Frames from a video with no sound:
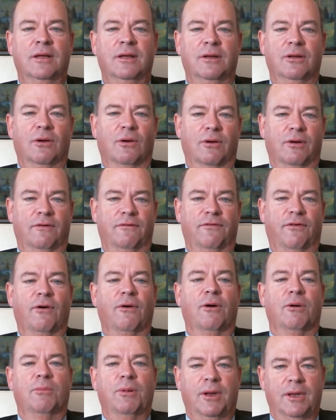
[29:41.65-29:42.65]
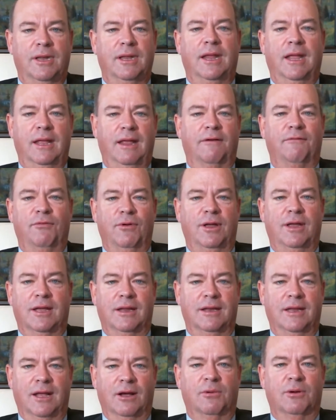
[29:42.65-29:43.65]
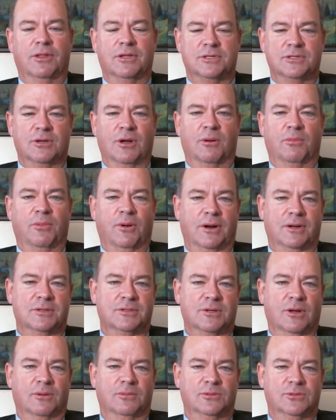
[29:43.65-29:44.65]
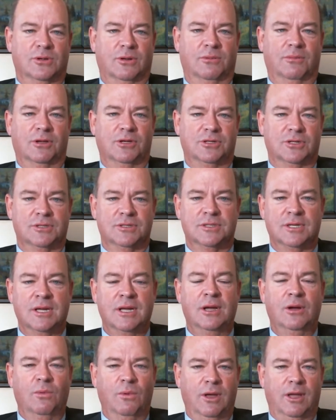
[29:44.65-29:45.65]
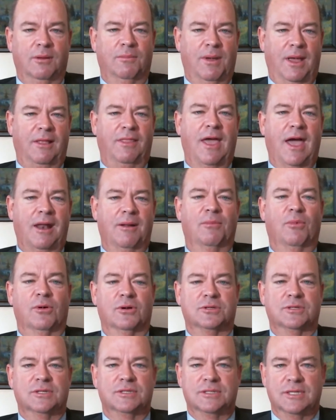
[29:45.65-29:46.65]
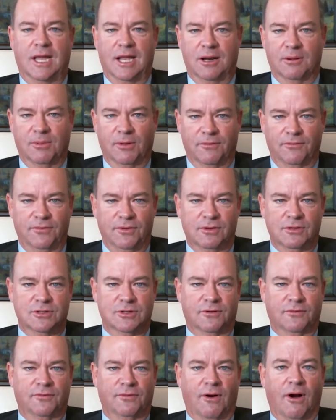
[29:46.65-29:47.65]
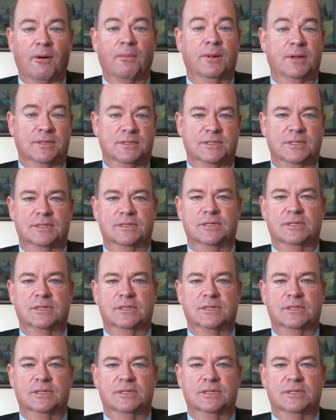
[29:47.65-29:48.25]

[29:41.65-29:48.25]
going forward. But if we can deal with the Scope 1 and Scope 2 emissions, we can make that a more sustainable future for our business